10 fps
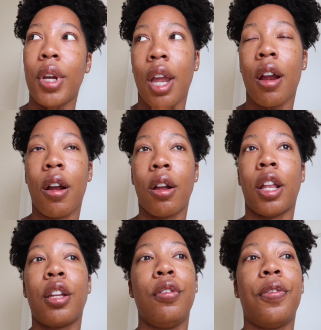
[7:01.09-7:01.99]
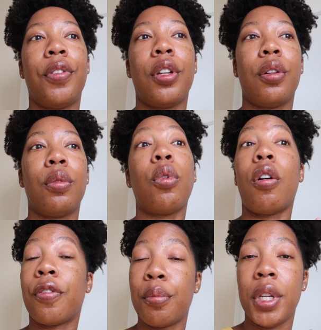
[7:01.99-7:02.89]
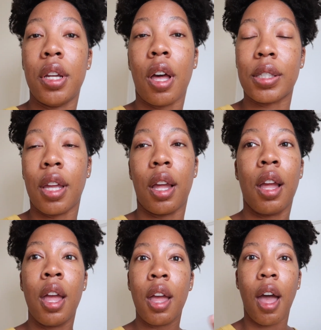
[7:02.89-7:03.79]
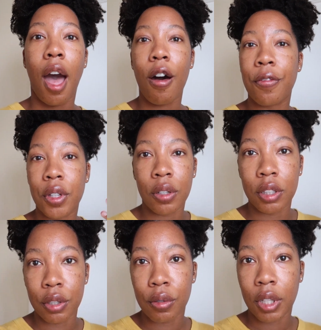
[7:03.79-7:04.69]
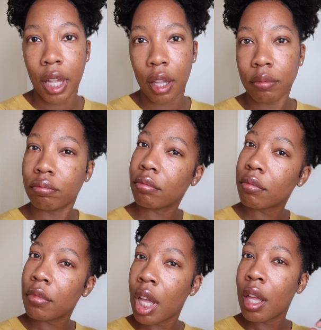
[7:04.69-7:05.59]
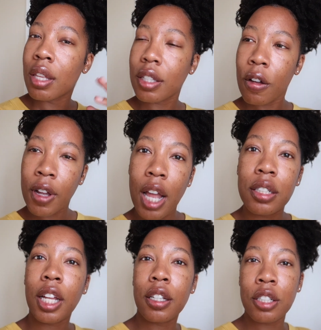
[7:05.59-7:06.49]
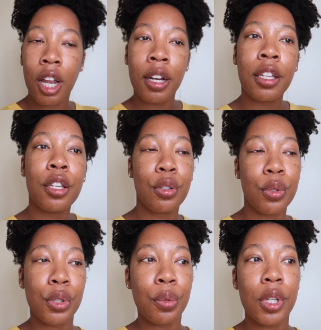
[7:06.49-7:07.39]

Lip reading: hair, like you feel, well, for me, I'll feel a little like self-conscious, like you're trying to get used to